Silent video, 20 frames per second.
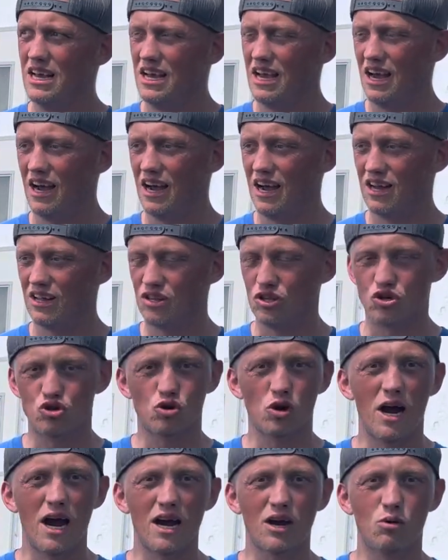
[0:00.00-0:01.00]
Uh, the
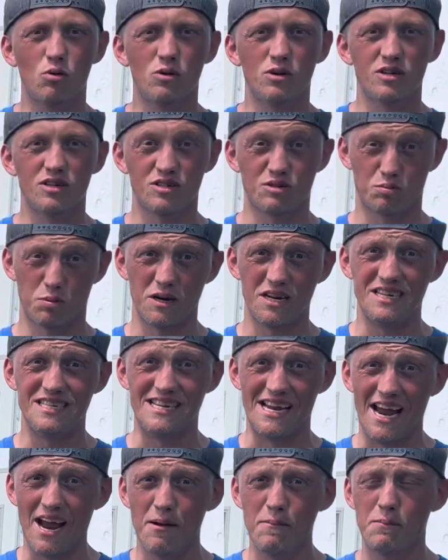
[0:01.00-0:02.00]
track was pretty
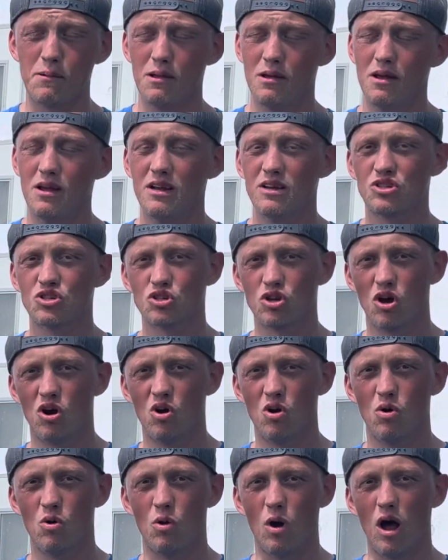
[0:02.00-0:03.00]
damp,
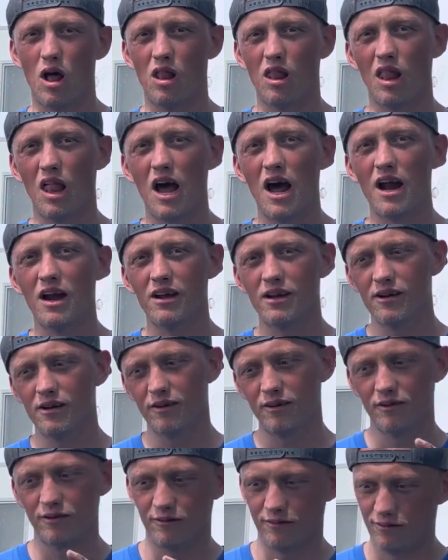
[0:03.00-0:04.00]
so a lot
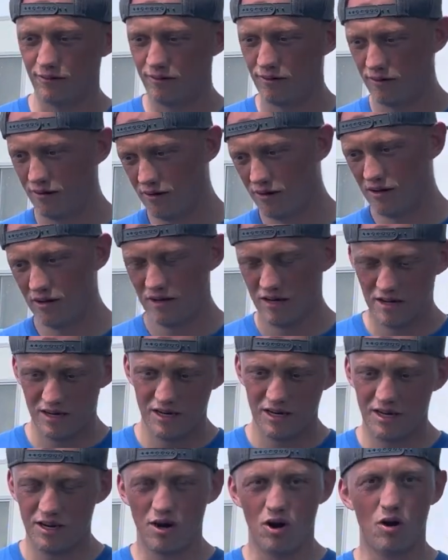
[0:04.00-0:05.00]
of,
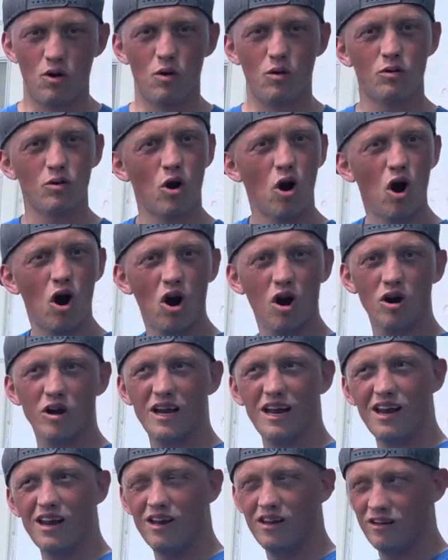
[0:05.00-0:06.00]
you know, car
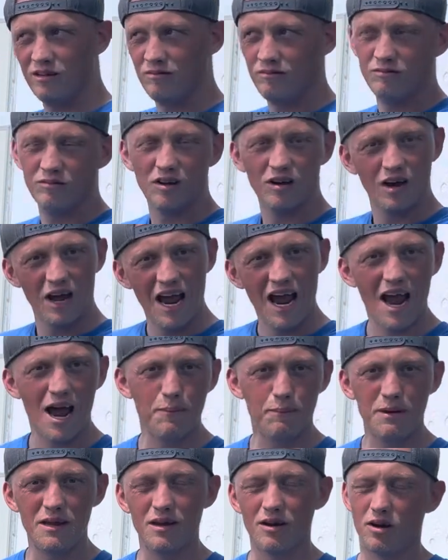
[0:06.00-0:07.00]
getting
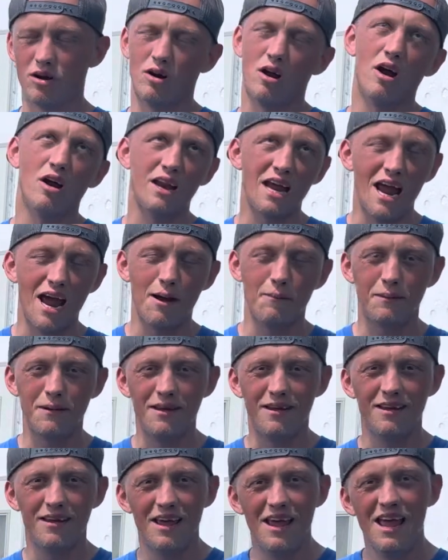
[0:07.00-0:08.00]
happy or
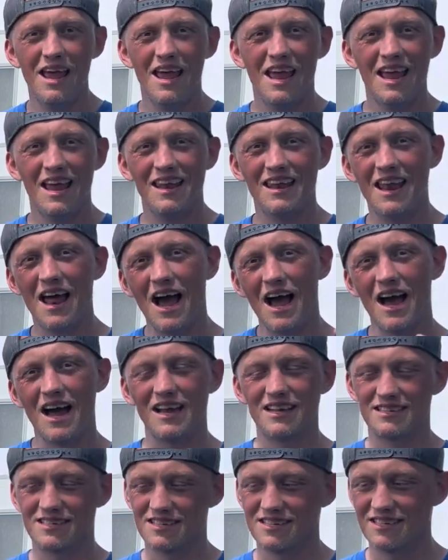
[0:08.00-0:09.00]
unhappy,
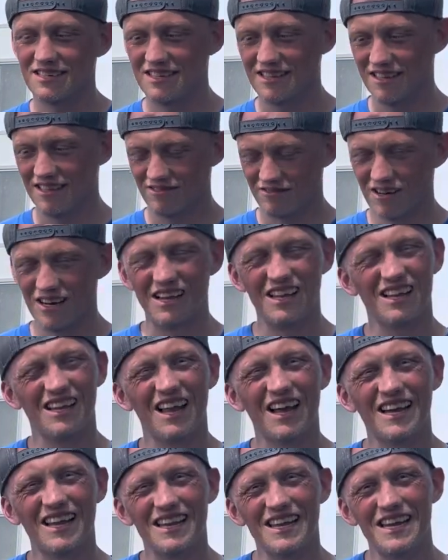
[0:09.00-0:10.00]
not really
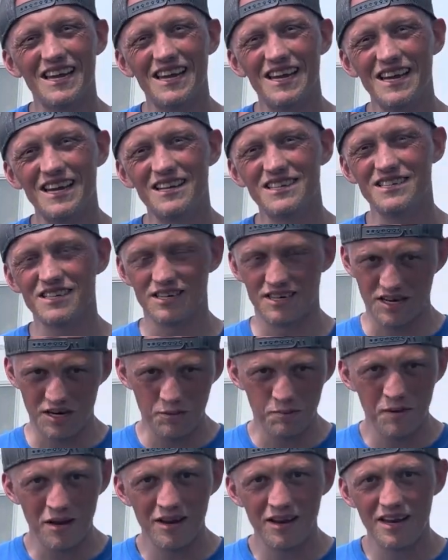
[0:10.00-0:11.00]
liking the heat, the
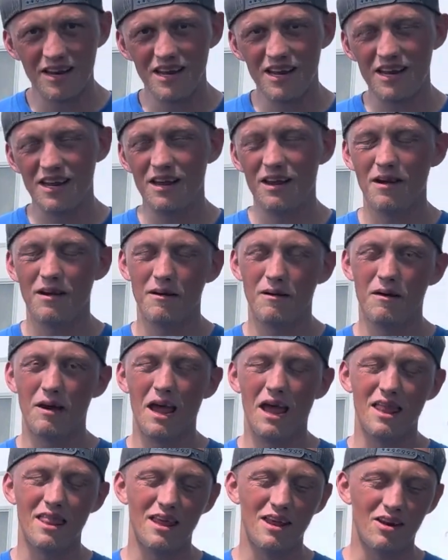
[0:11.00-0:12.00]
humidity,
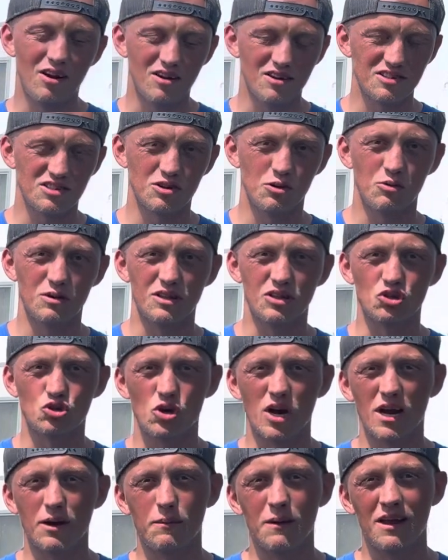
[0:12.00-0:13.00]
and then also with the
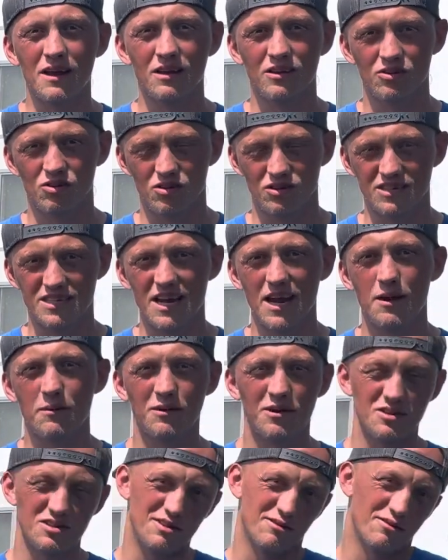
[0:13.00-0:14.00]
track being a little damp
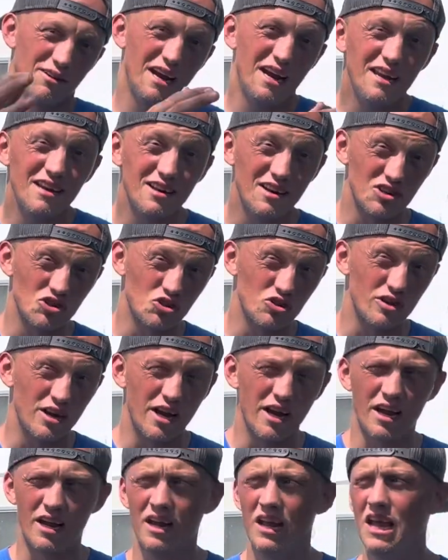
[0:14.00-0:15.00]
because it rained
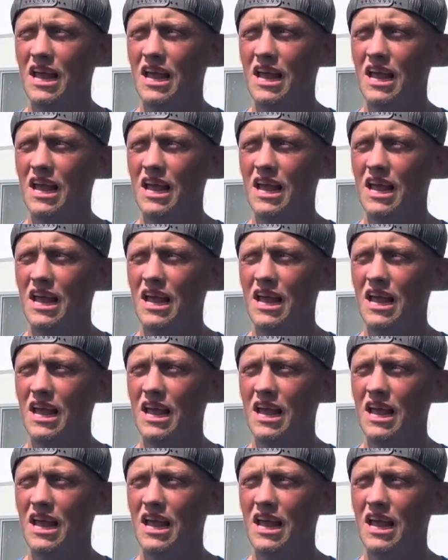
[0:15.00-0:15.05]
yesterday,